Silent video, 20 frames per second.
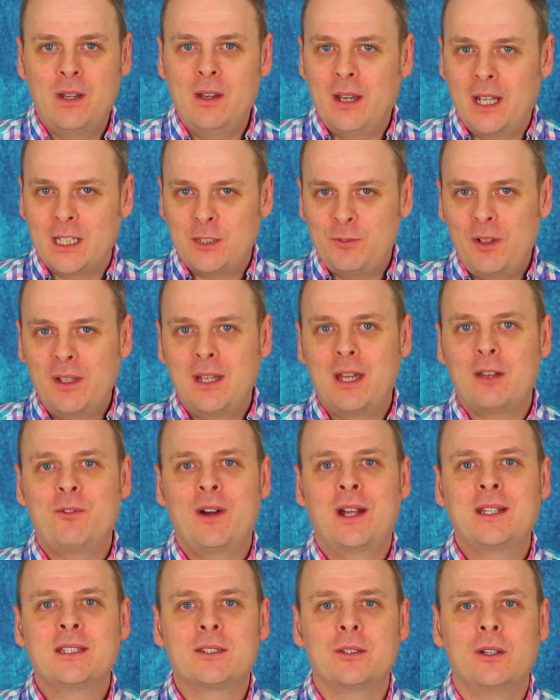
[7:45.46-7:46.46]
It's fairly
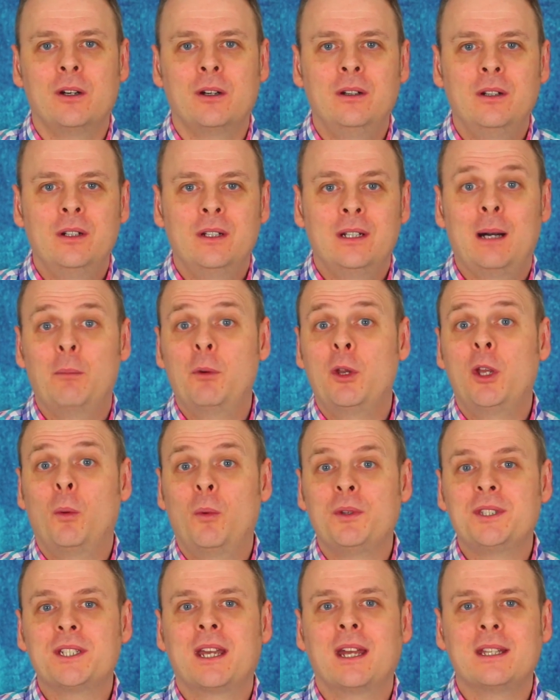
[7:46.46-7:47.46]
advanced though, and we don't
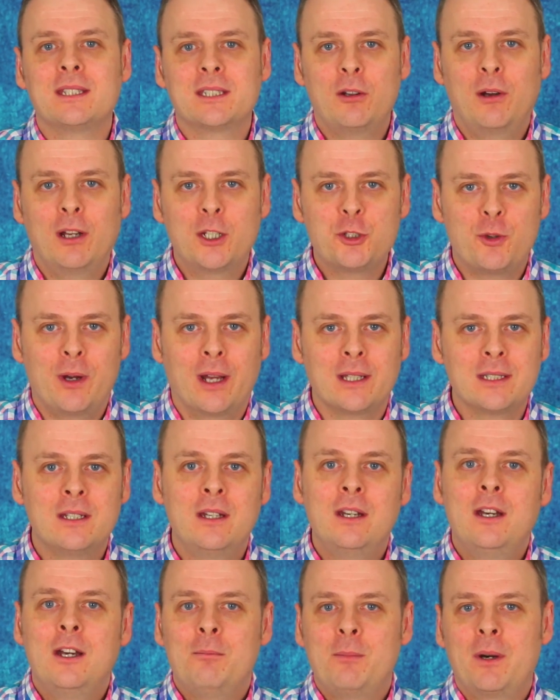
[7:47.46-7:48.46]
want to get sidetracked,
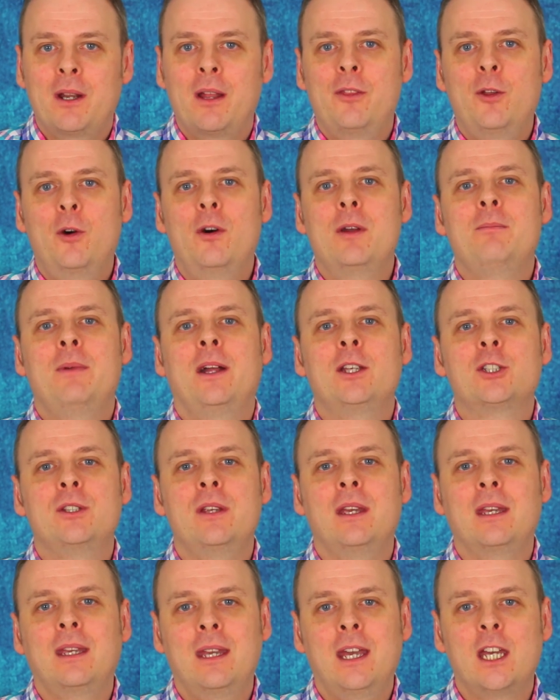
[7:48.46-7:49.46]
but I thought I'd mention
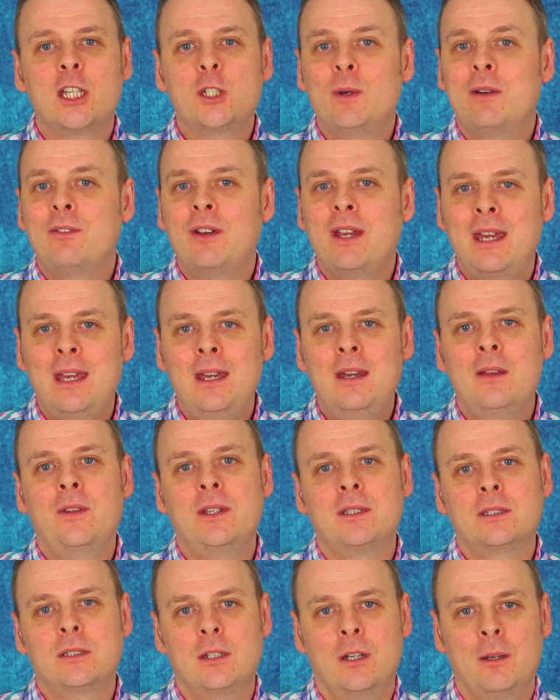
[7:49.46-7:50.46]
it in case you ever hear
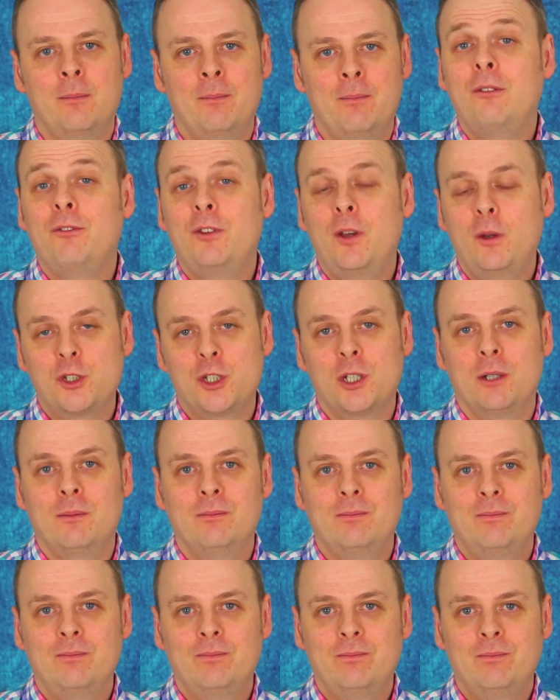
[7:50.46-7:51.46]
this term in future.
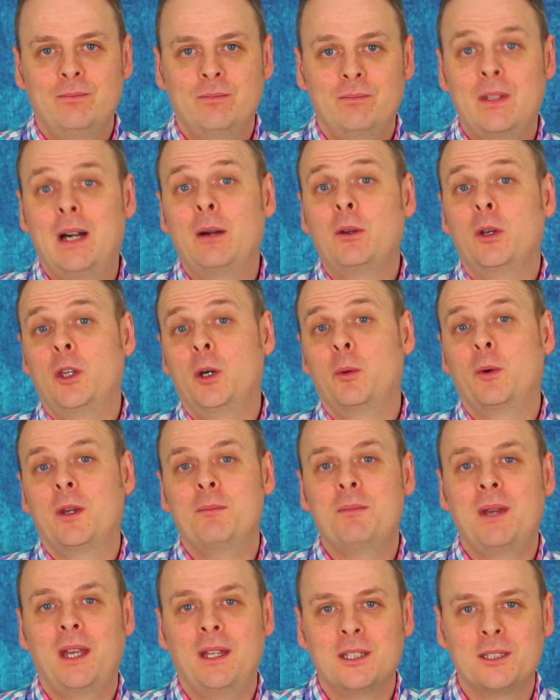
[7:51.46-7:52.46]
Now you'll know what it
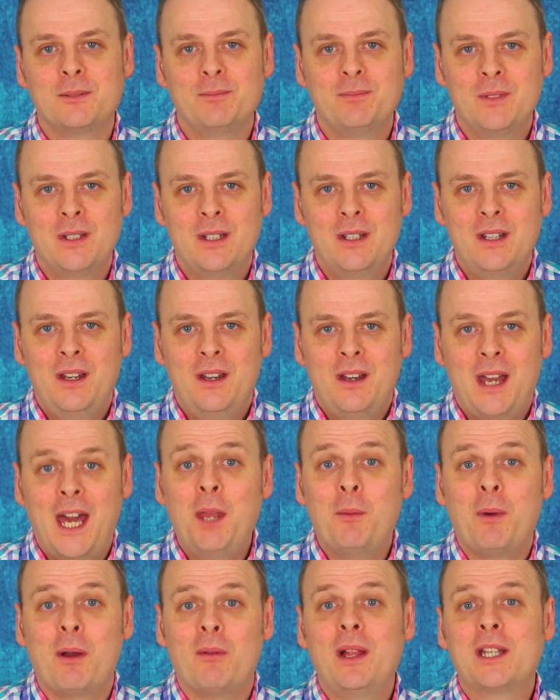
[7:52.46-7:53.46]
means.
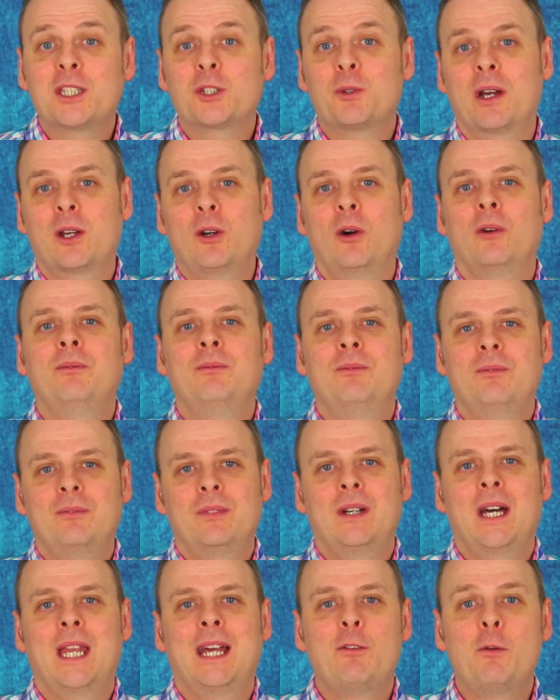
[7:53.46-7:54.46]
Anyway, let's crack on
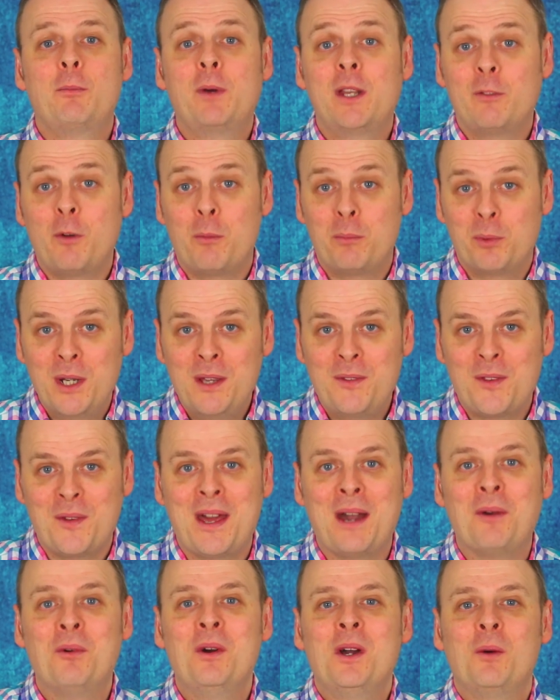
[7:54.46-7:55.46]
and have a bit of a breather
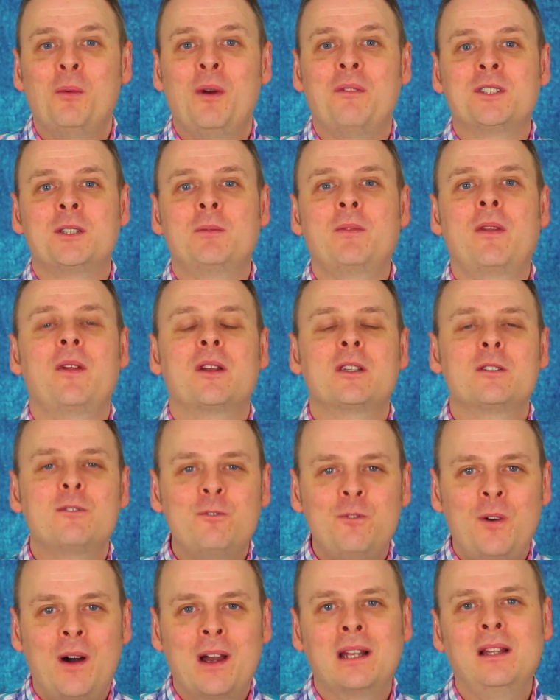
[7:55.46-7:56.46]
now with something that's
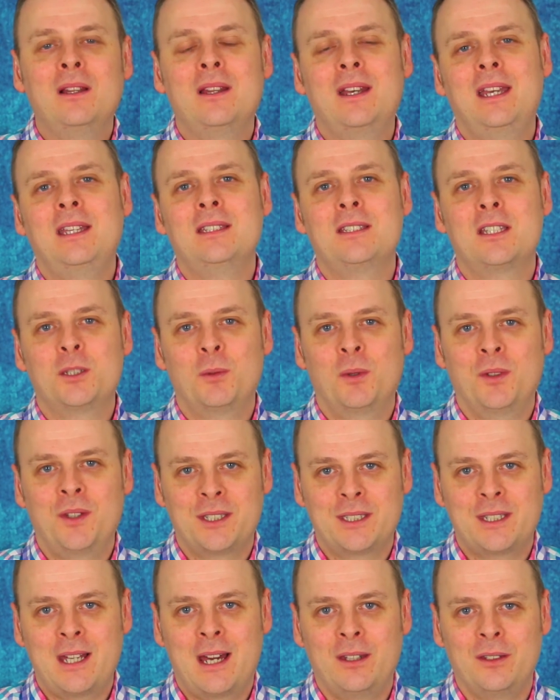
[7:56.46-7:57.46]
finally easy to
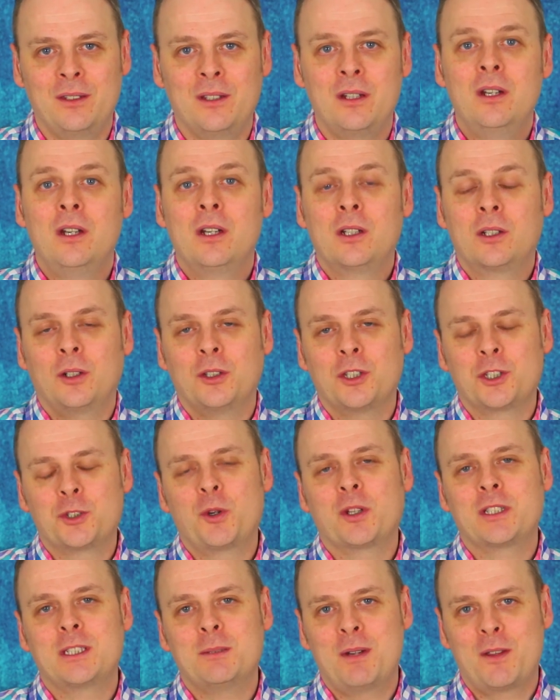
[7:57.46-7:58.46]
understand:
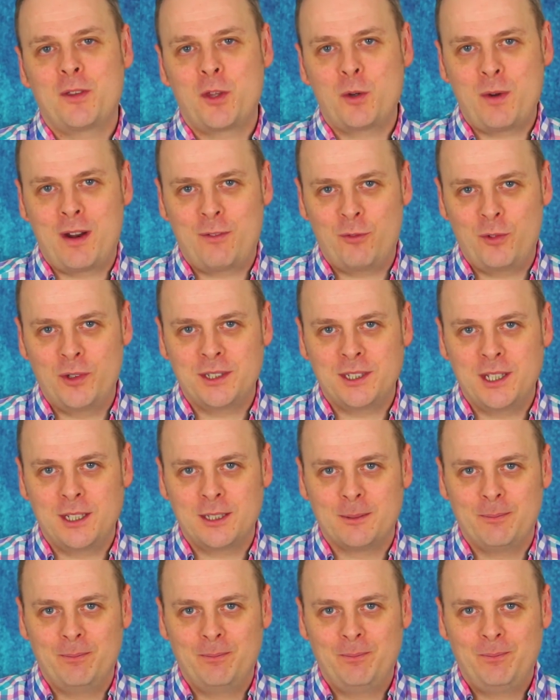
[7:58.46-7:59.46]
constructor method references.